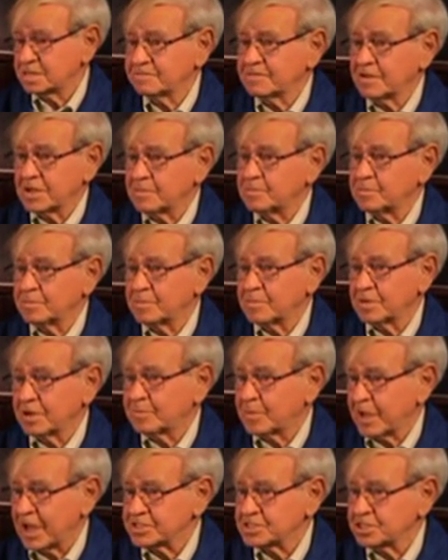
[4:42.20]
for
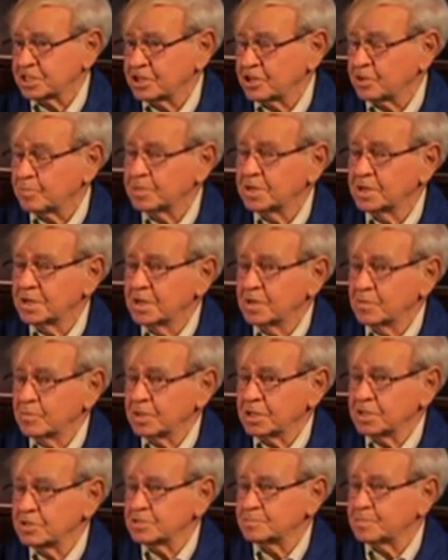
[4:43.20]
patching up. We
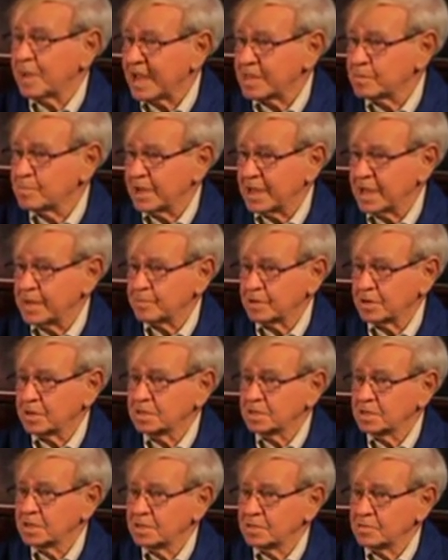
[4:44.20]
used bank paper.
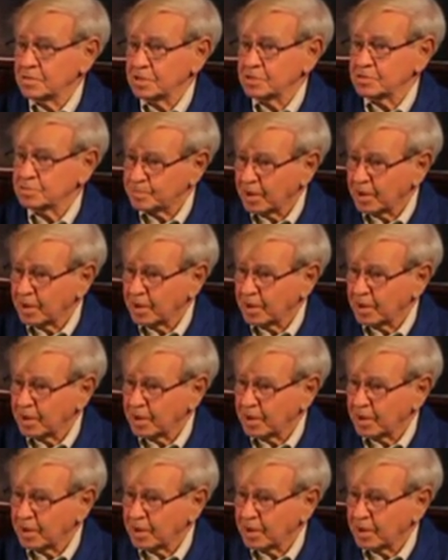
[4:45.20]
We used